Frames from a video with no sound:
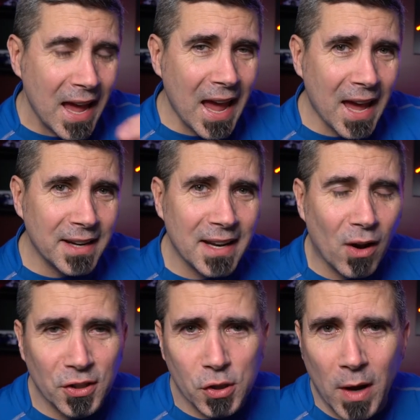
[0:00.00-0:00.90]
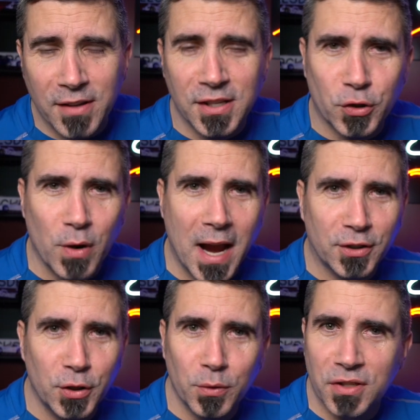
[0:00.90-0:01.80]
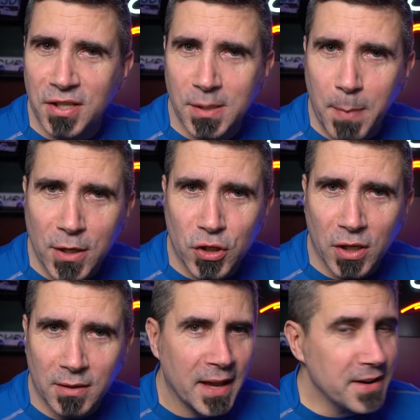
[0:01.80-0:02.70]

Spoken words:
And it also has a track-tuned suspension.